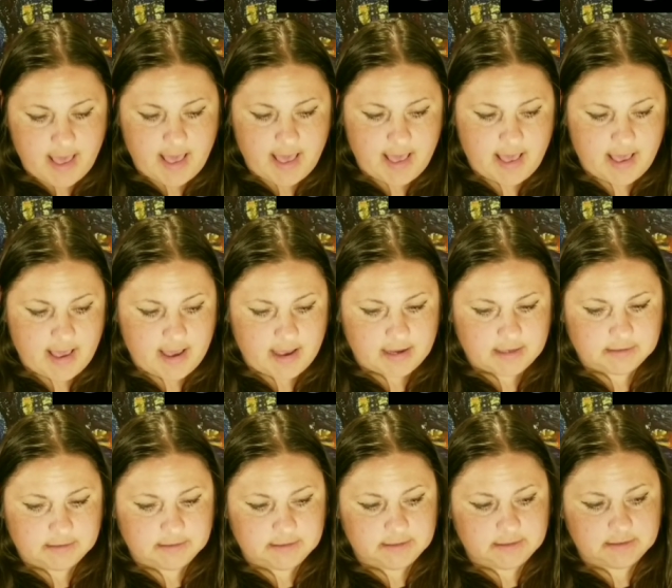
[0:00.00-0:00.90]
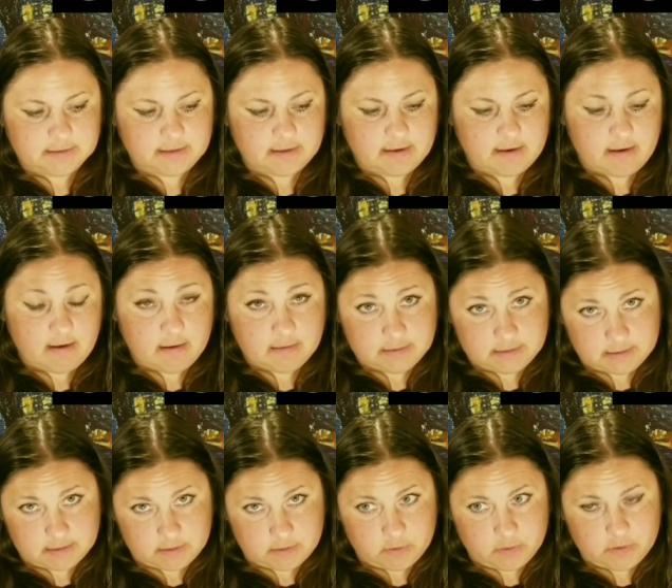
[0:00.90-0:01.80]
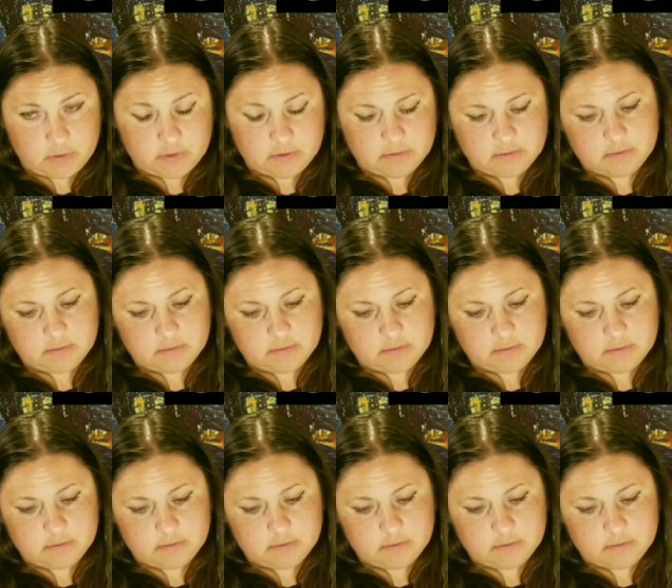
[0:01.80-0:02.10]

And also,